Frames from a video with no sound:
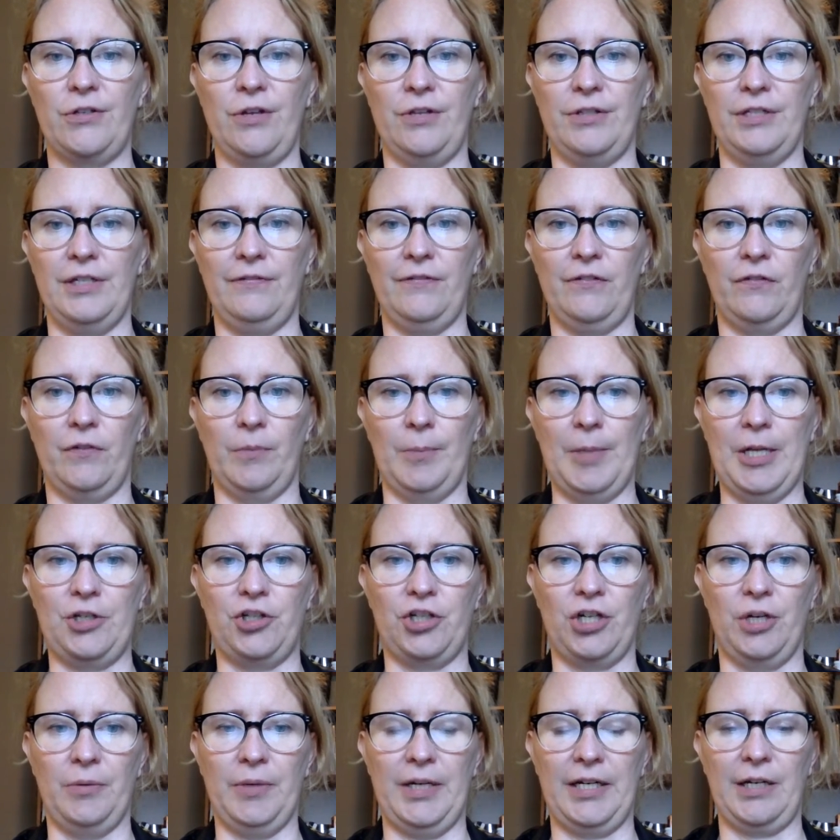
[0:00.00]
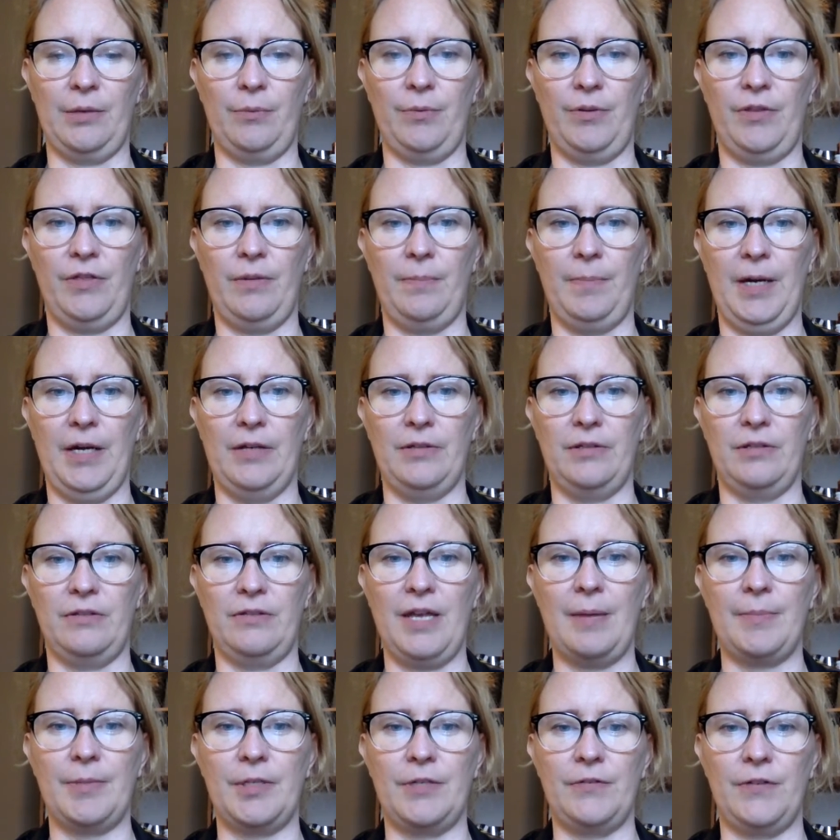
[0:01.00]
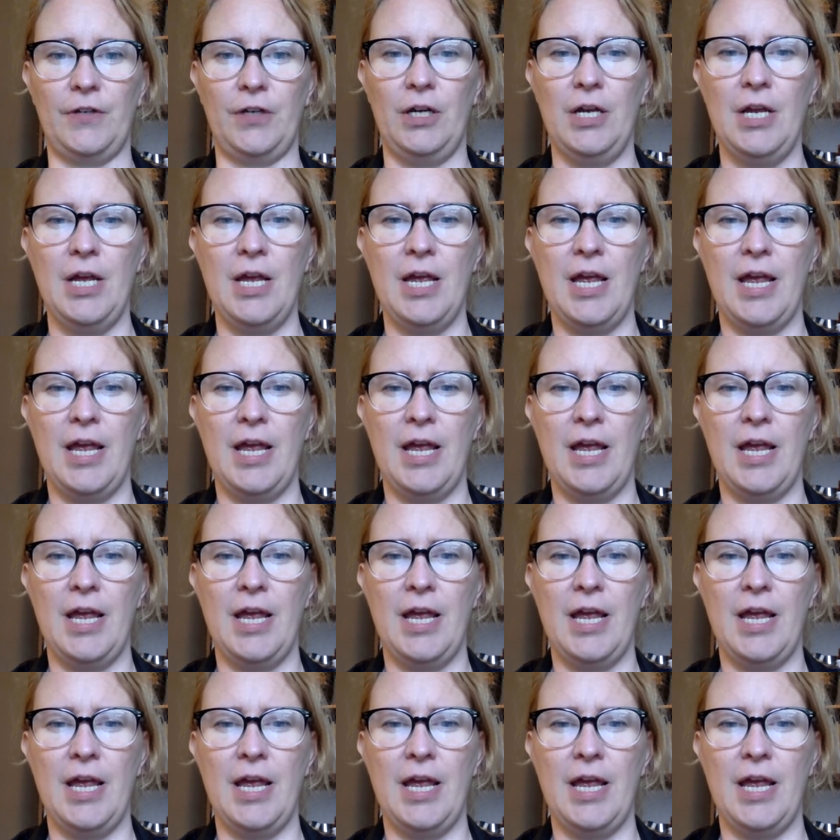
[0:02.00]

differ from launching a rocket within the bounds of the atmosphere.